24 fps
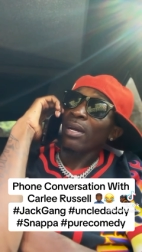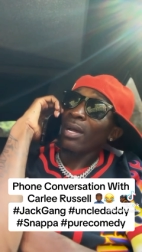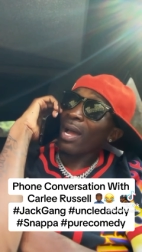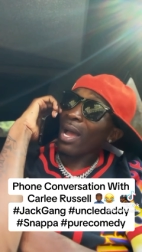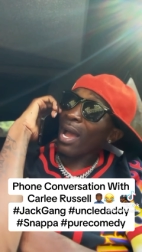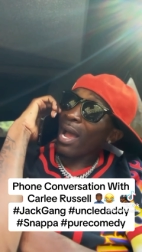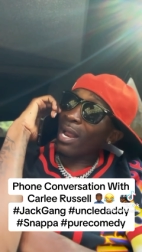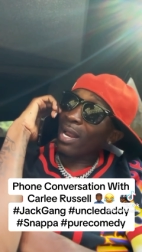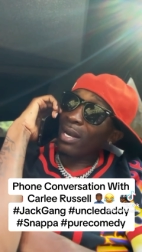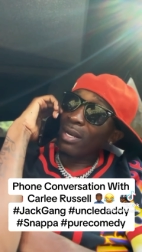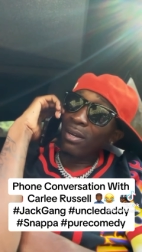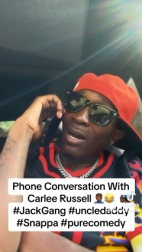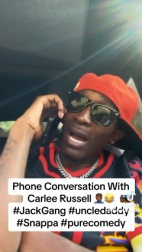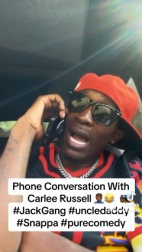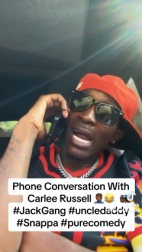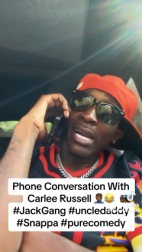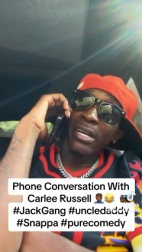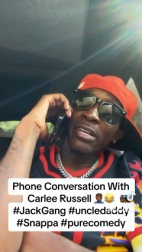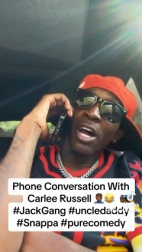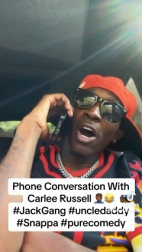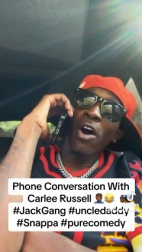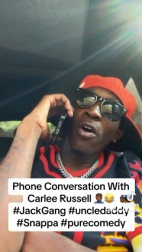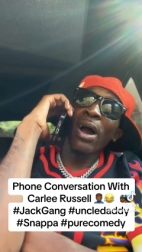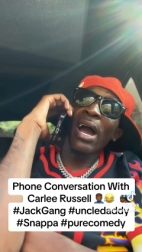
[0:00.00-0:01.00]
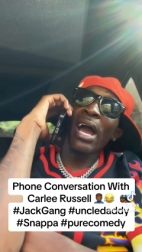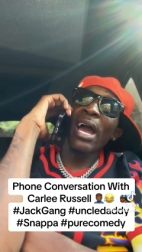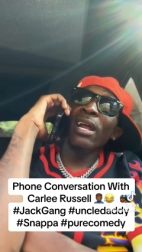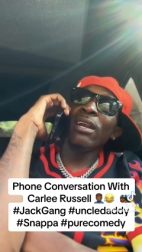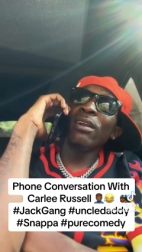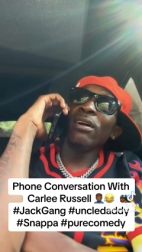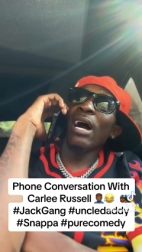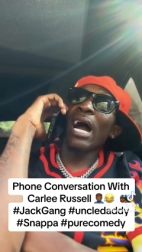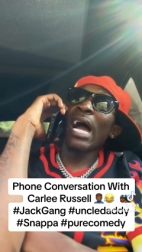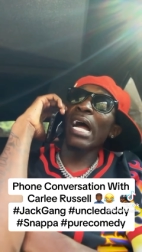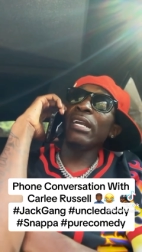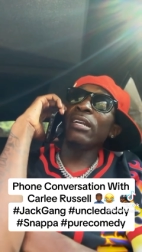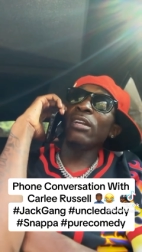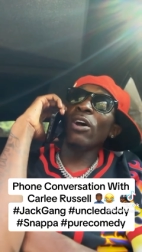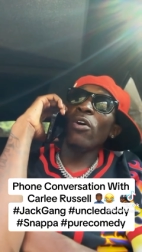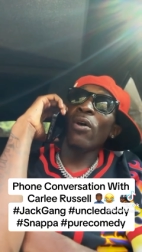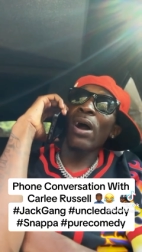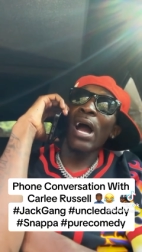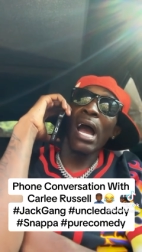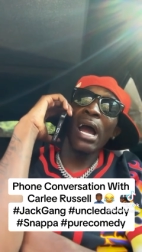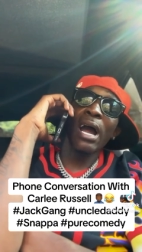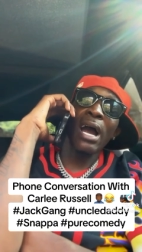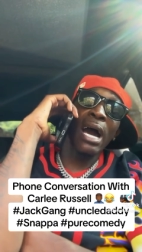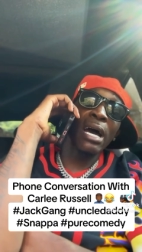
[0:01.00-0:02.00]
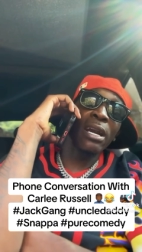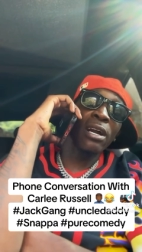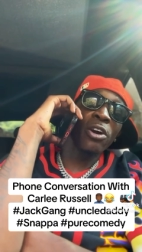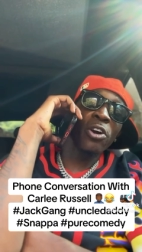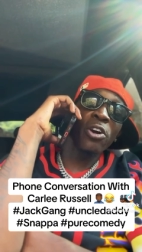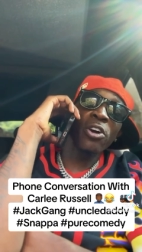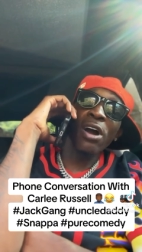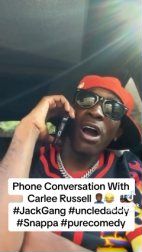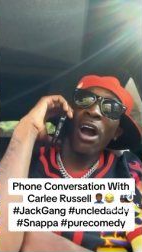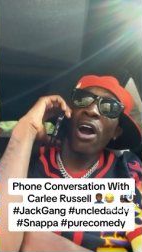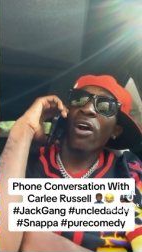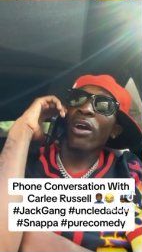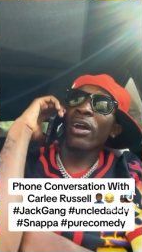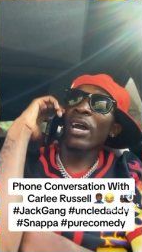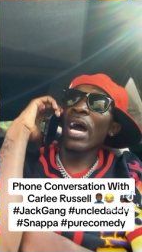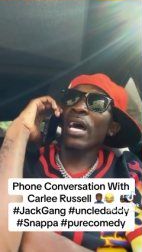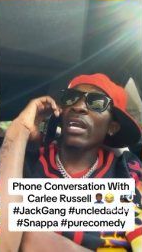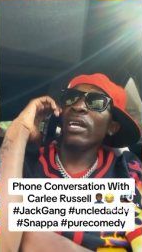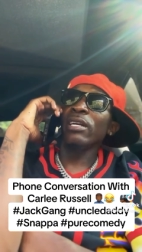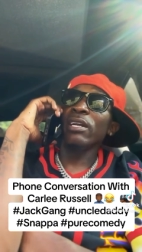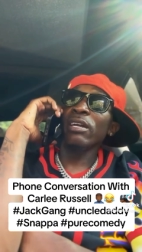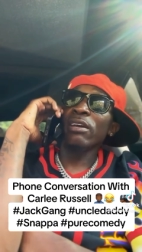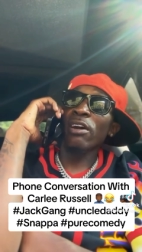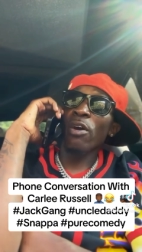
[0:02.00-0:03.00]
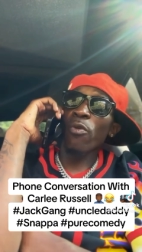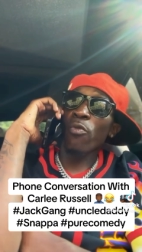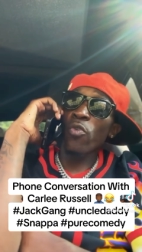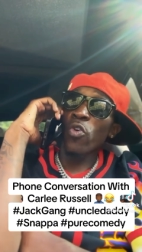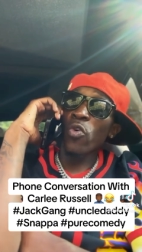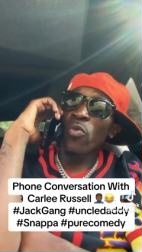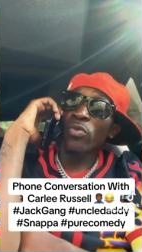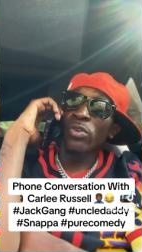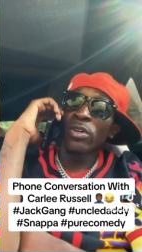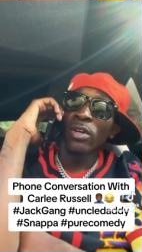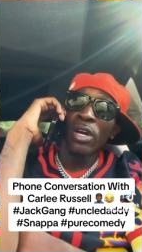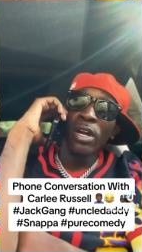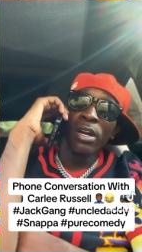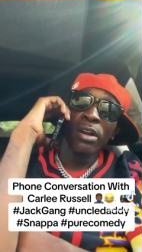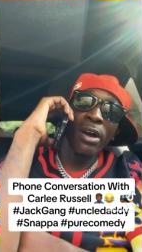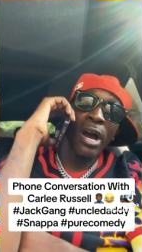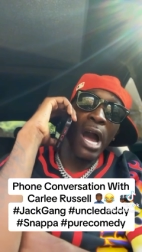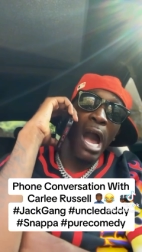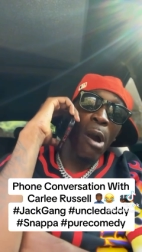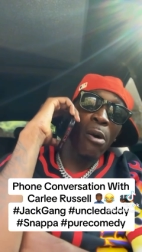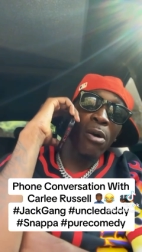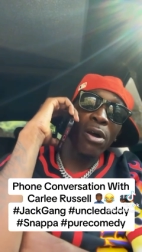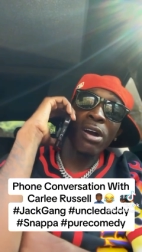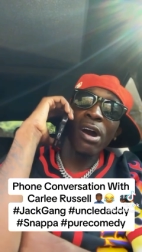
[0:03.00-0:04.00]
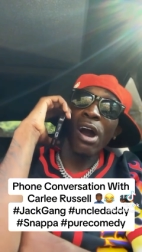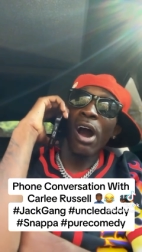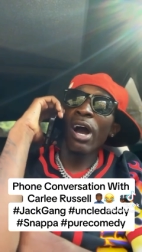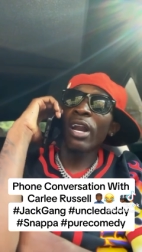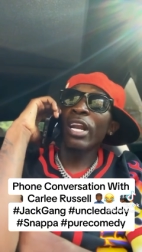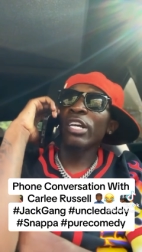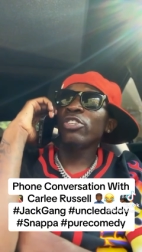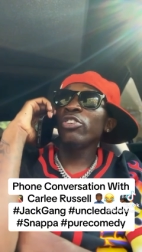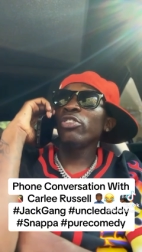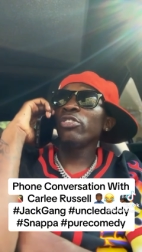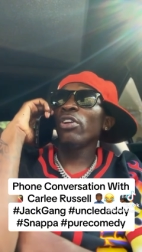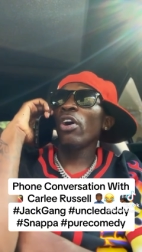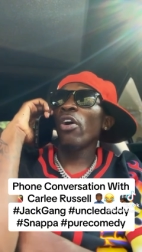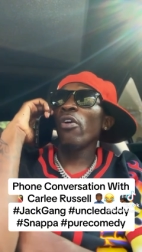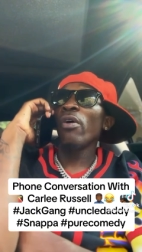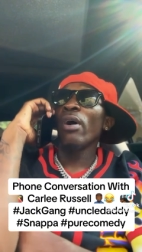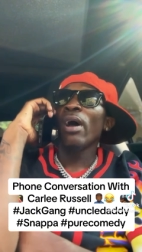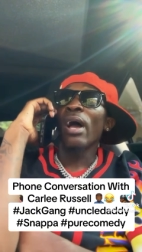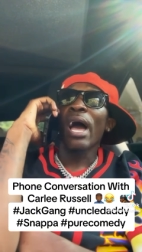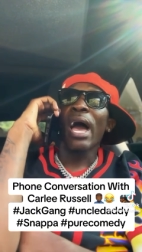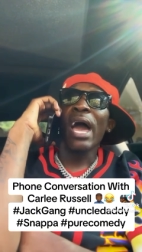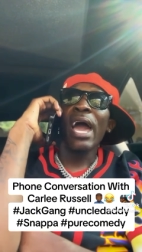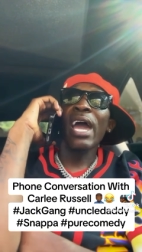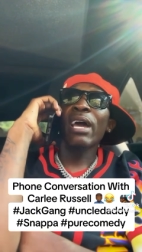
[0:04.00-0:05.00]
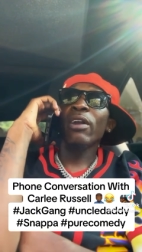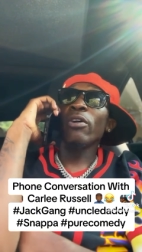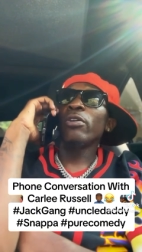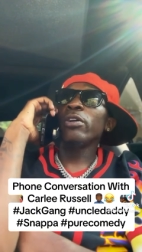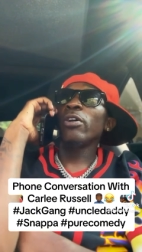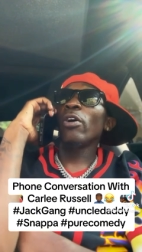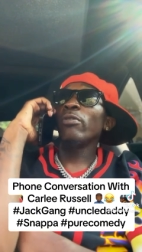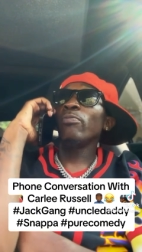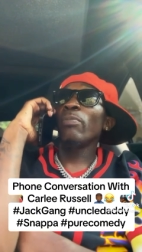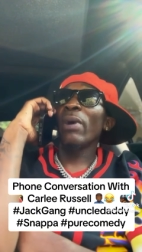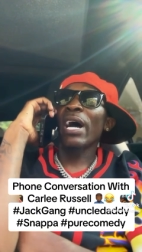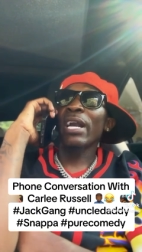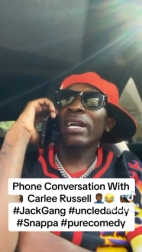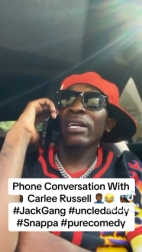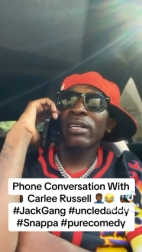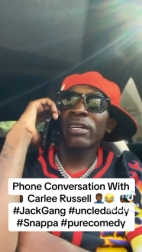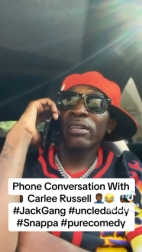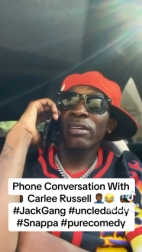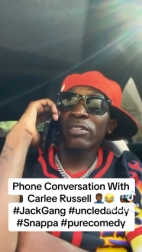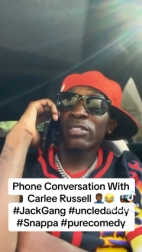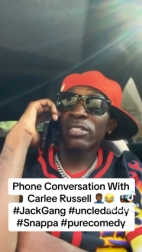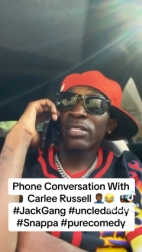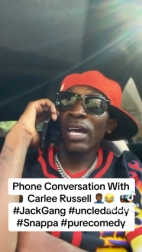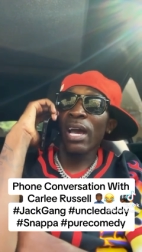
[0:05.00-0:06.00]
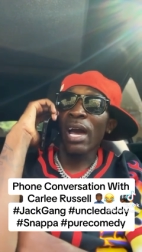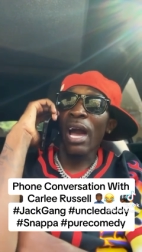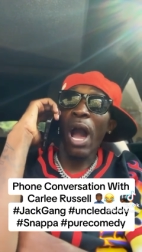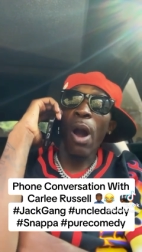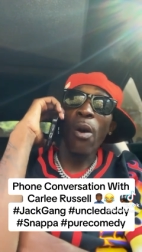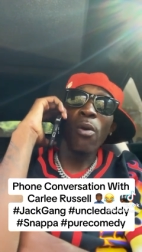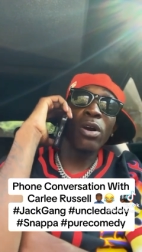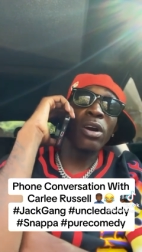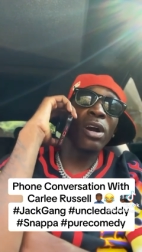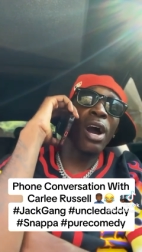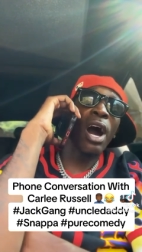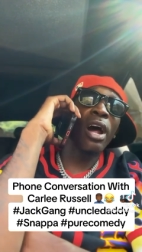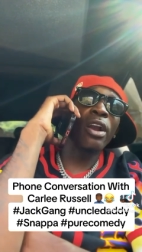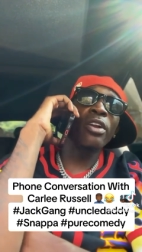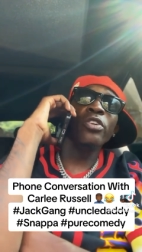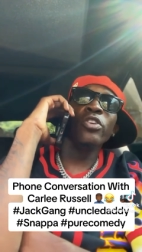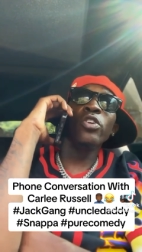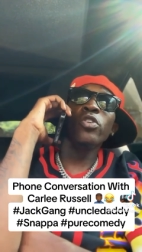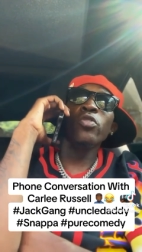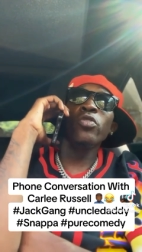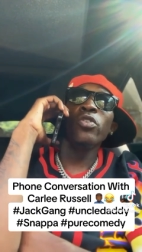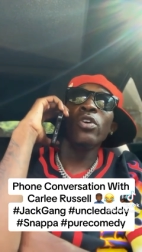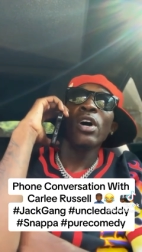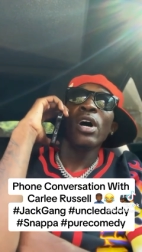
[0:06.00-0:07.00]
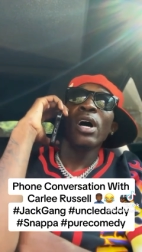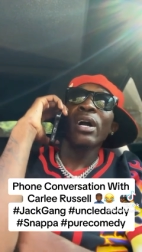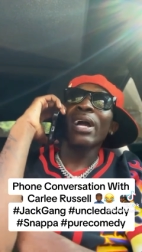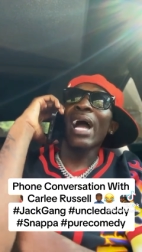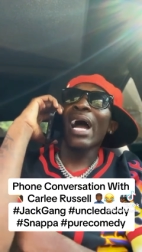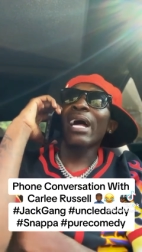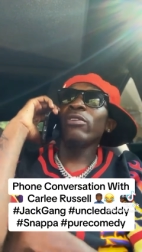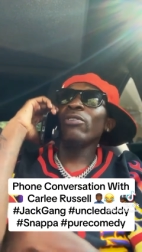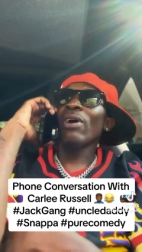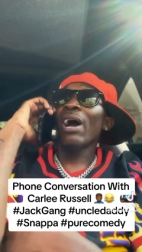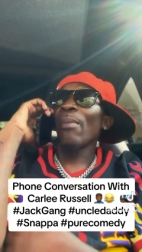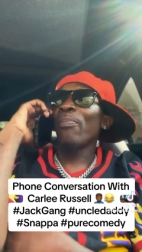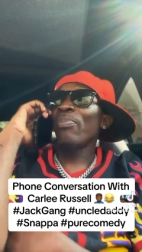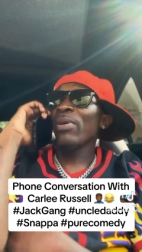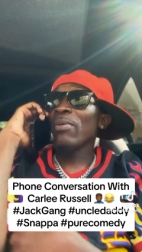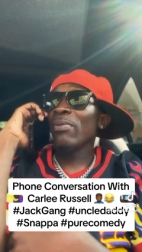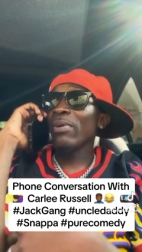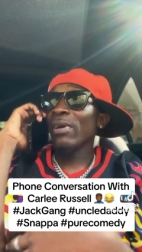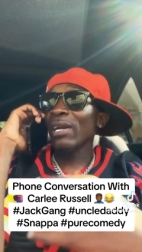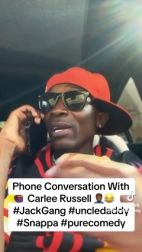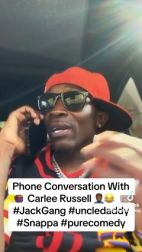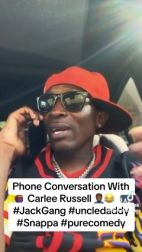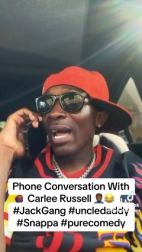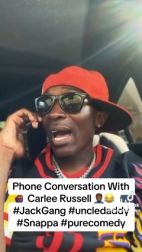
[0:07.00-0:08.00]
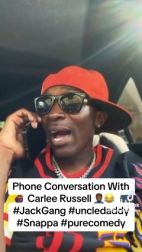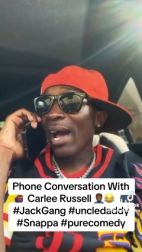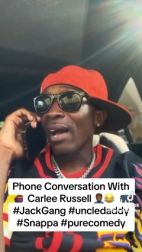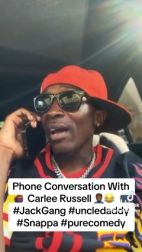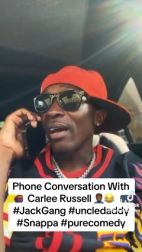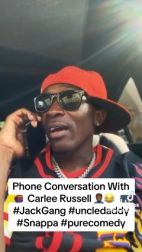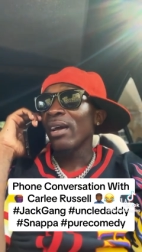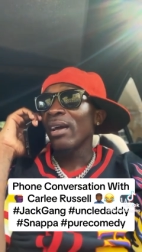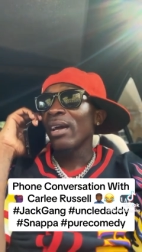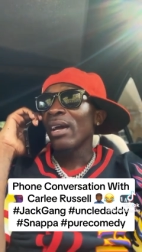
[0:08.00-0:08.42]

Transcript: I look, I know, I look, I know, I, I done heard all kind of damn rumors. Look, I will call and let you know I ain't on nobody damn side. I was calling you, cause I know how people can lie.